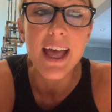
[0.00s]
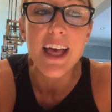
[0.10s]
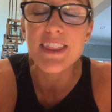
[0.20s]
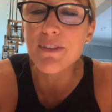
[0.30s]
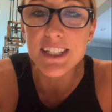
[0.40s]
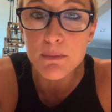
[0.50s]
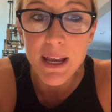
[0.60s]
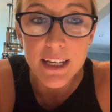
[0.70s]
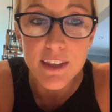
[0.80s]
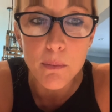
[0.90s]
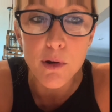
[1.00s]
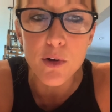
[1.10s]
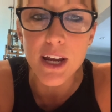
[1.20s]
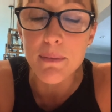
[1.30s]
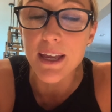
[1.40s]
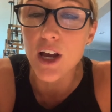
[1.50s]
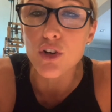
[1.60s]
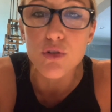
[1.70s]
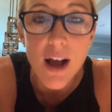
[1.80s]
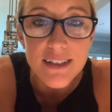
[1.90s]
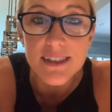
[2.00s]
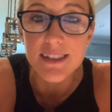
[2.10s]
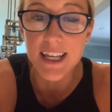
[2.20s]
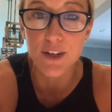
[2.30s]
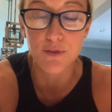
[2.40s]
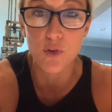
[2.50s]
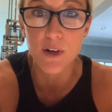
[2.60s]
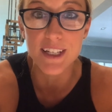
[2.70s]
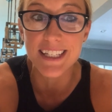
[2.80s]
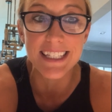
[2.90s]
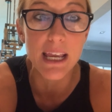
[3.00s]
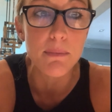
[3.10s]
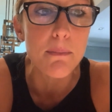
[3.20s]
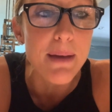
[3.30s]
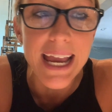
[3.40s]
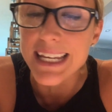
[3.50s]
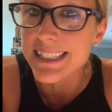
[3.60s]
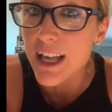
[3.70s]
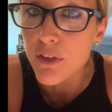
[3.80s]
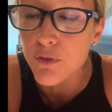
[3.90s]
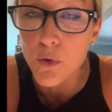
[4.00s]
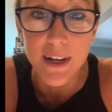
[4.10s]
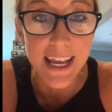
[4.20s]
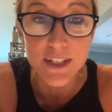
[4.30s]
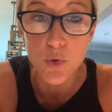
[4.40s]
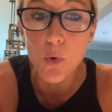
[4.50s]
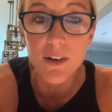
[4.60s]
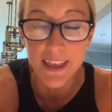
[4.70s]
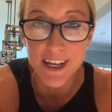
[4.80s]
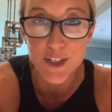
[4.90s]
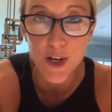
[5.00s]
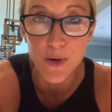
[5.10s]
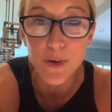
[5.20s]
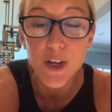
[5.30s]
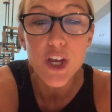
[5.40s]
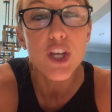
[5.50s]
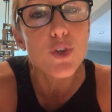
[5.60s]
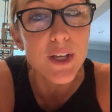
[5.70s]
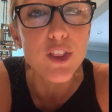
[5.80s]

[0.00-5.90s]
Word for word: They've expanded their programming across the state of Florida to Tampa Bay, to South Florida, and to Orlando. You can